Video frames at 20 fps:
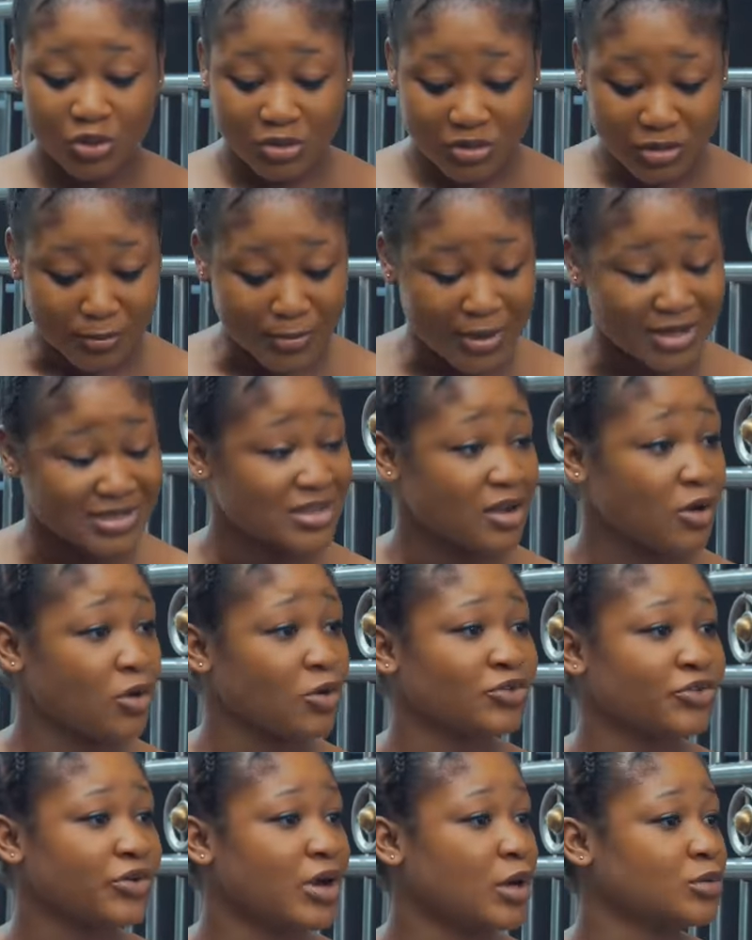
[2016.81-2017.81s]
You know the matter
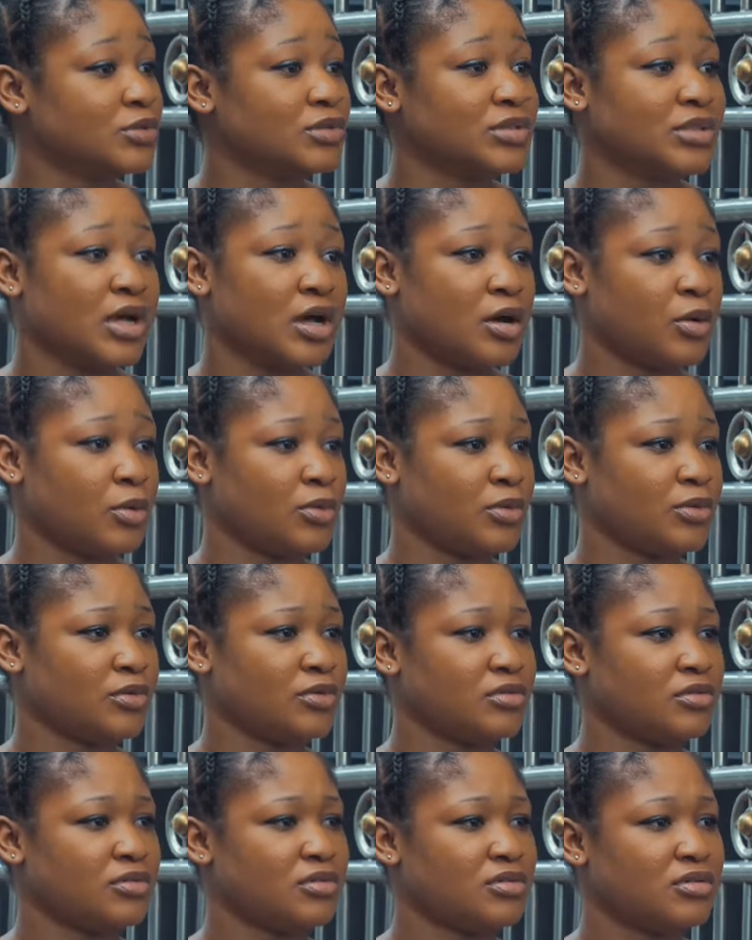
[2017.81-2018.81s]
on ground now.
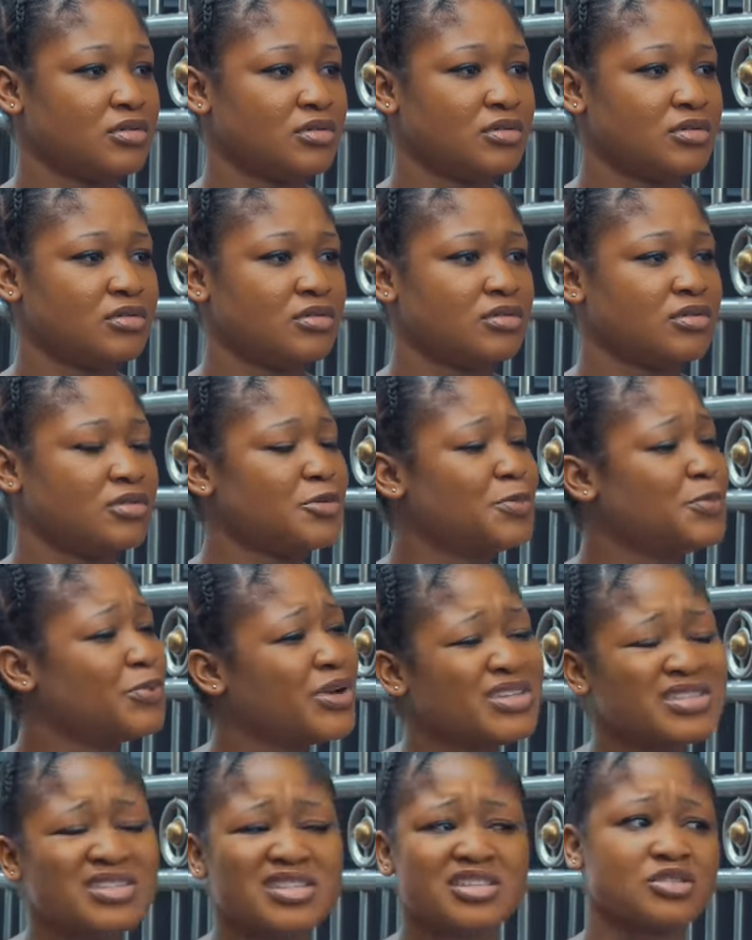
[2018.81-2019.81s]
The
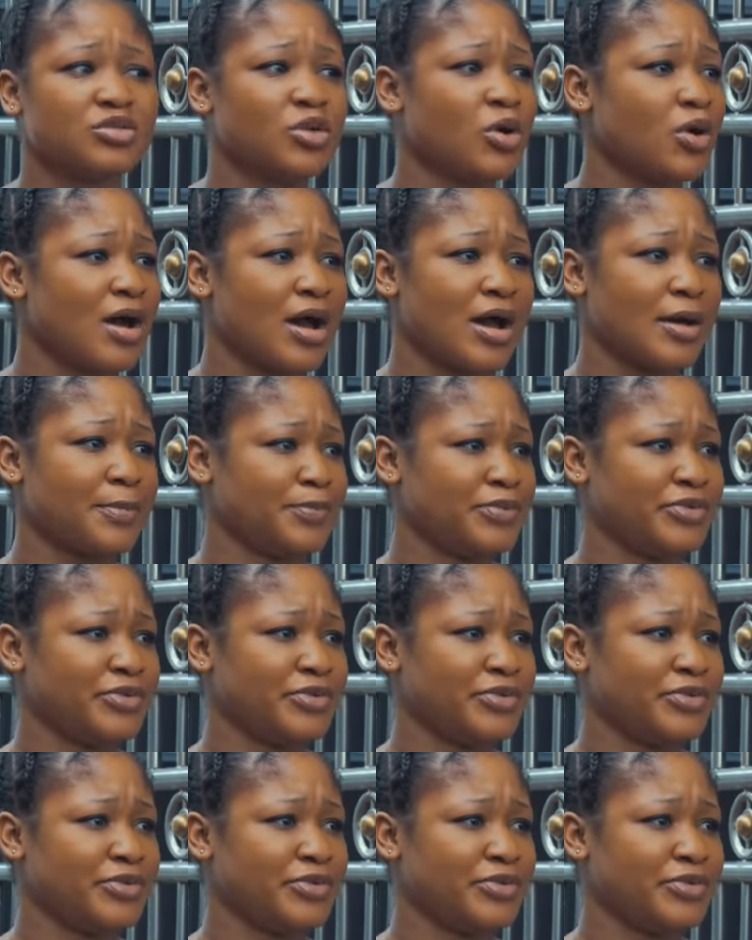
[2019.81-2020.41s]
prince is not